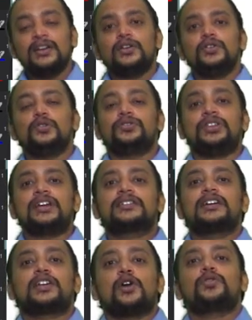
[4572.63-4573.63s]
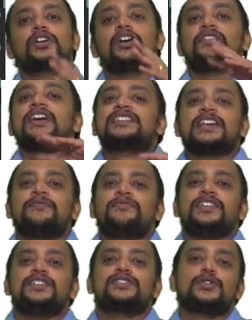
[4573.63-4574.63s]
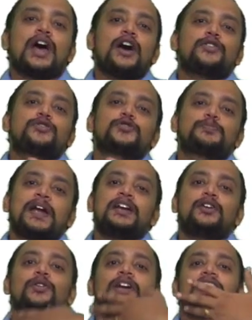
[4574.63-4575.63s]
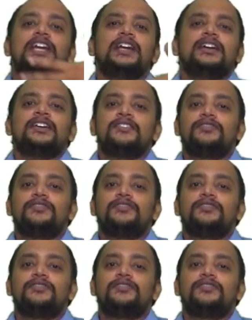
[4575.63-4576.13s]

You think that out of exam fees you have to spend only